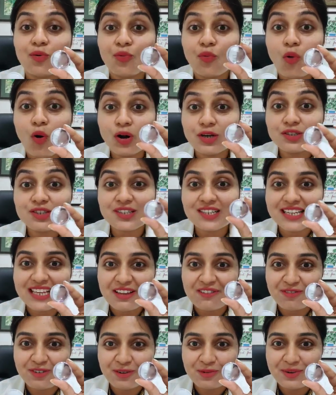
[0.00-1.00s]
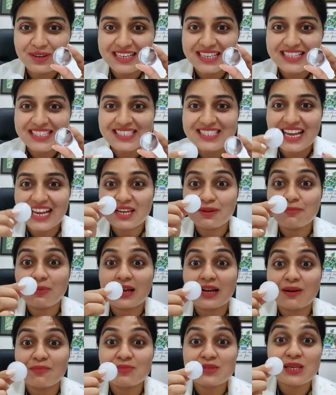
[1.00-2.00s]
watery fluid inside
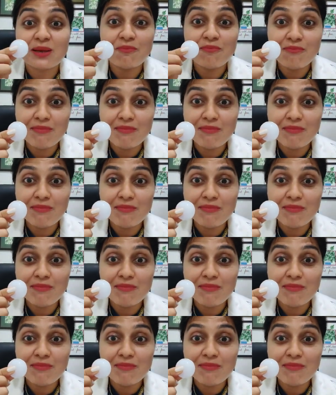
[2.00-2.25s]
becomes